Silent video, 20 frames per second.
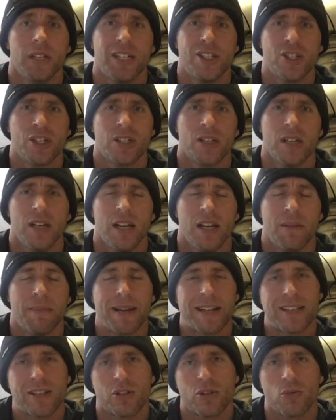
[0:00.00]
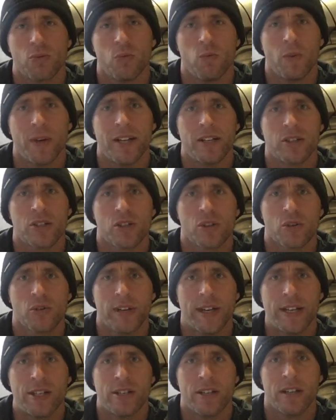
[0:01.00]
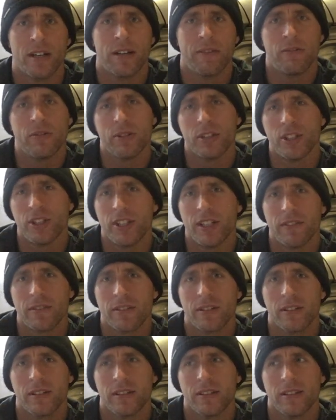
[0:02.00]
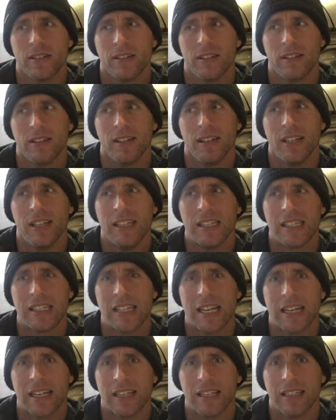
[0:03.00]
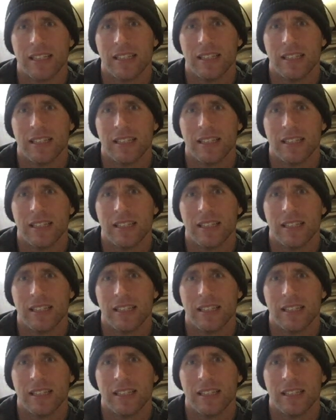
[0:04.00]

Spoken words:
It just makes a weird screech, and it never really shifts into second.